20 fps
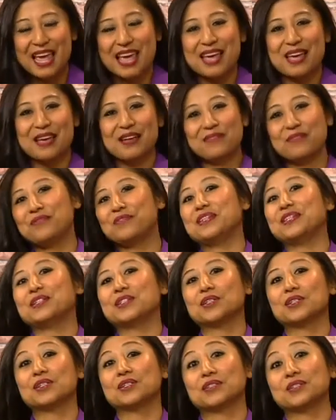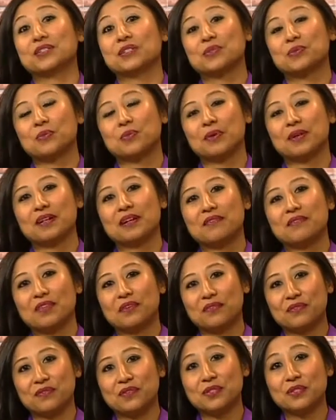It features, or it's one of
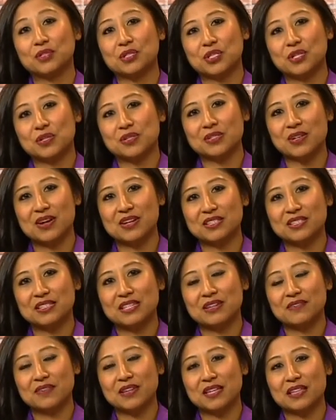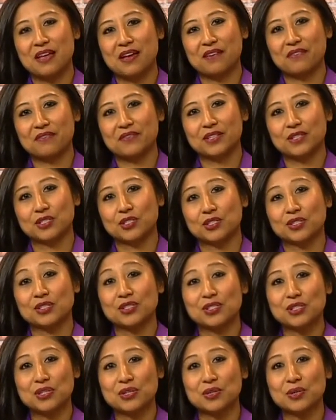the few shows on TV that
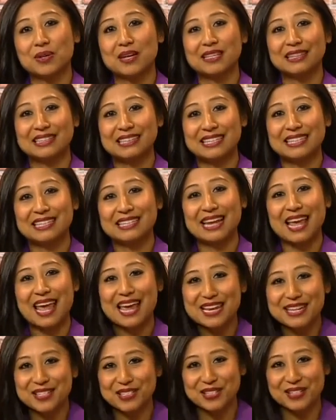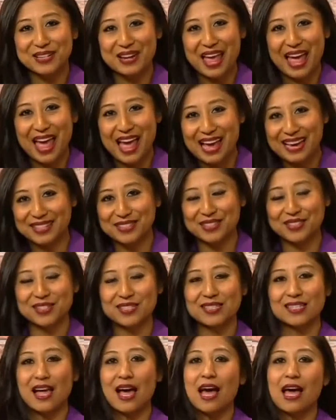features two lead Asian actors.